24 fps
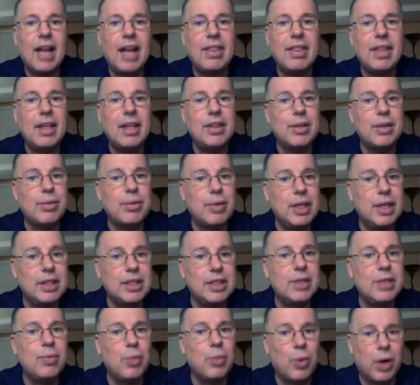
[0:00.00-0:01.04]
I think the
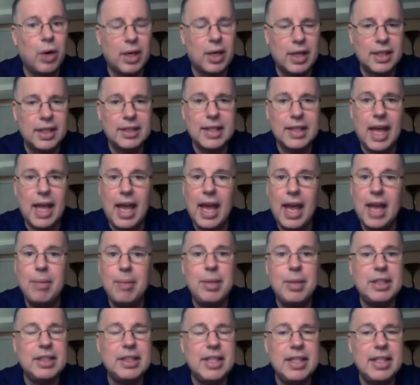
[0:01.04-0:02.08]
reason was
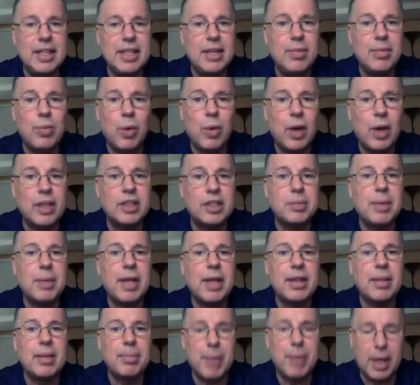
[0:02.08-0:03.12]
ABC didn't want to
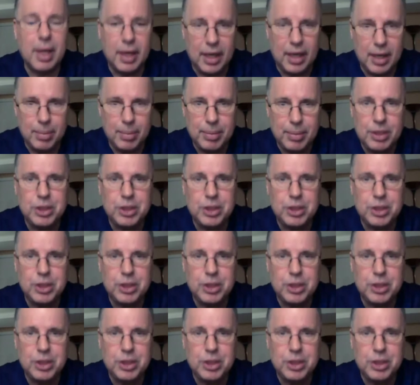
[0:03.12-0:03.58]
spend the money.